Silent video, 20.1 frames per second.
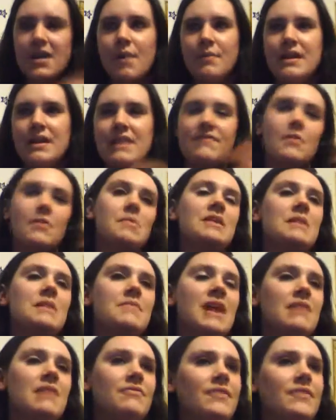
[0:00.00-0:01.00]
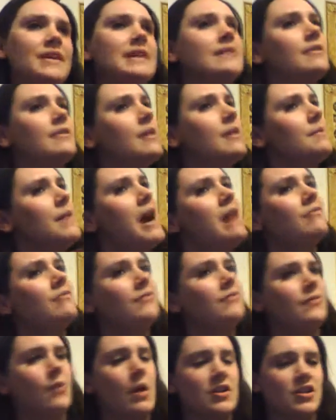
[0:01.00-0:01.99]
But even when I'm not reading or I'm
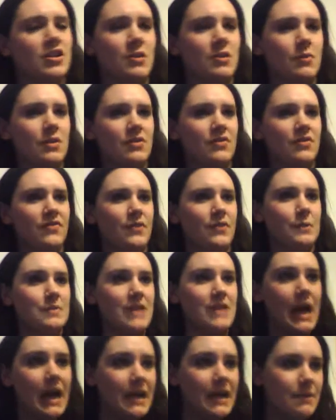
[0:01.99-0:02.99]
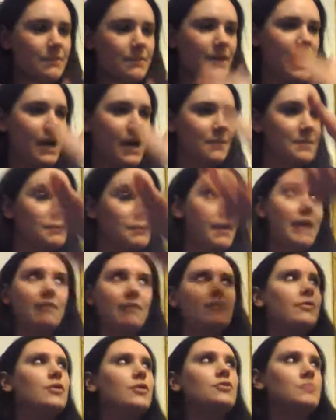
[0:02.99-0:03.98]
not watching one of the films, I am I mean my
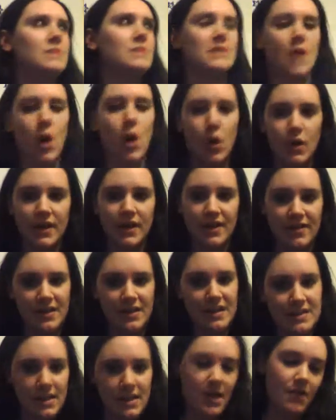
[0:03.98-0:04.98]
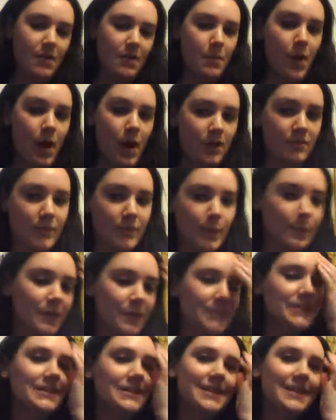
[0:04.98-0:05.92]
room is all Harry is a Harry Potter room,